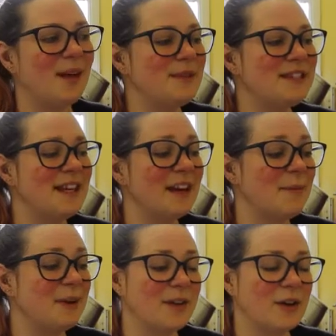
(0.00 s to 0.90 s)
Today I'm
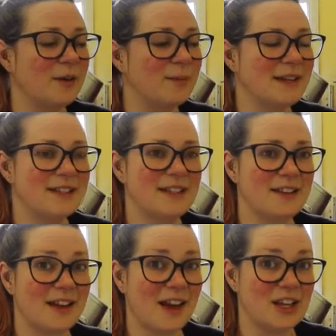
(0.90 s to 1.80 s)
moving on because I don't
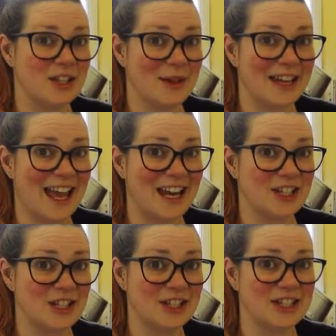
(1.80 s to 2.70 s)
think I can do it again
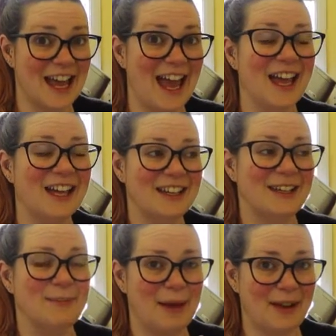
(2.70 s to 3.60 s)
just yet.
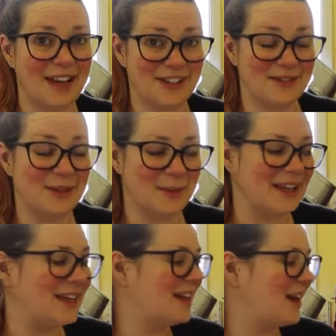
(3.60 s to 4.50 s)
Maybe later in the
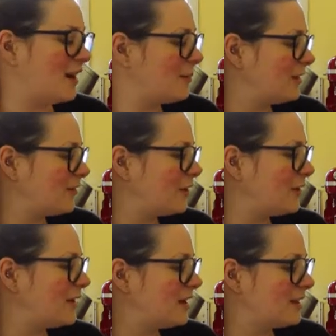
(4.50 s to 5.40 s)
week. I've
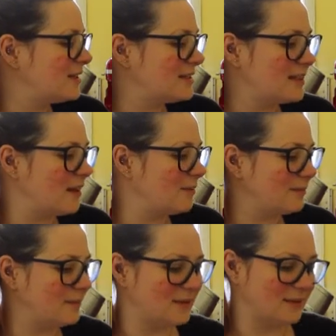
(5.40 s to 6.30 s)
got
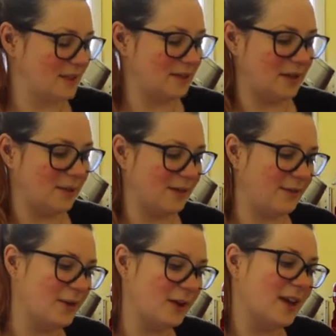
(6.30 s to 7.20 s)
some, I don't know what I've
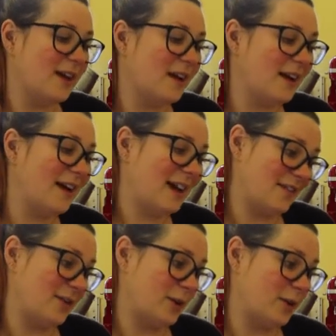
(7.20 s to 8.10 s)
got. I
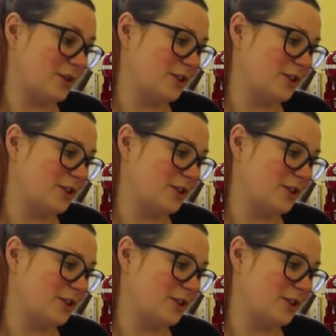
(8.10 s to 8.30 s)
have got